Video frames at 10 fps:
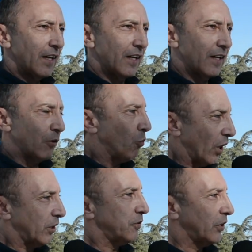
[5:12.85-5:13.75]
a
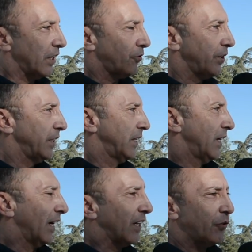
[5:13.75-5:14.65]
wonderful country,
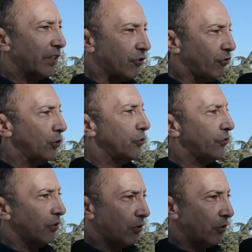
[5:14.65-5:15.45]
a country that Jews,